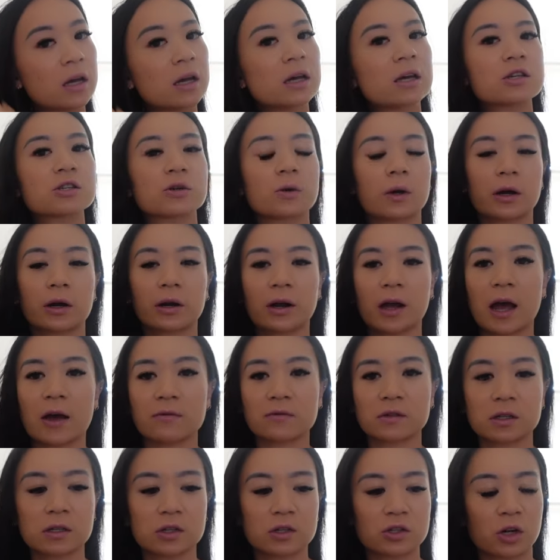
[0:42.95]
So I have
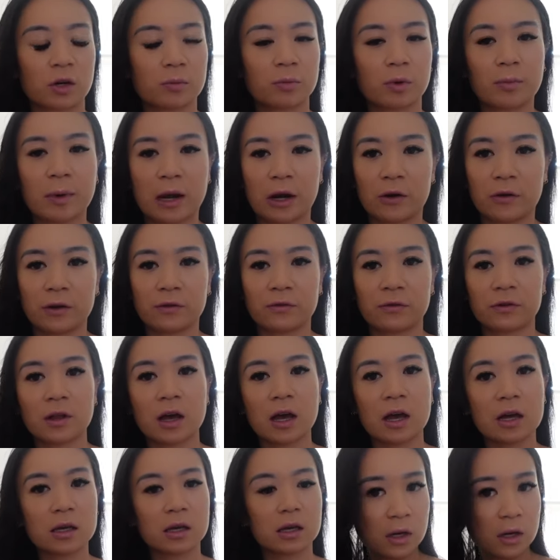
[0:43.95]
to start preparing for
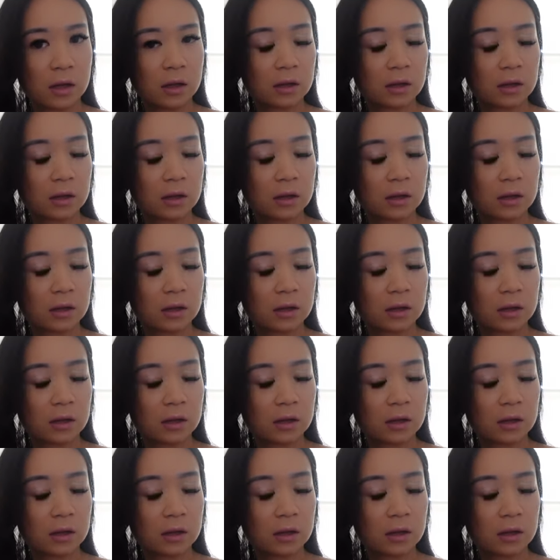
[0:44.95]
that.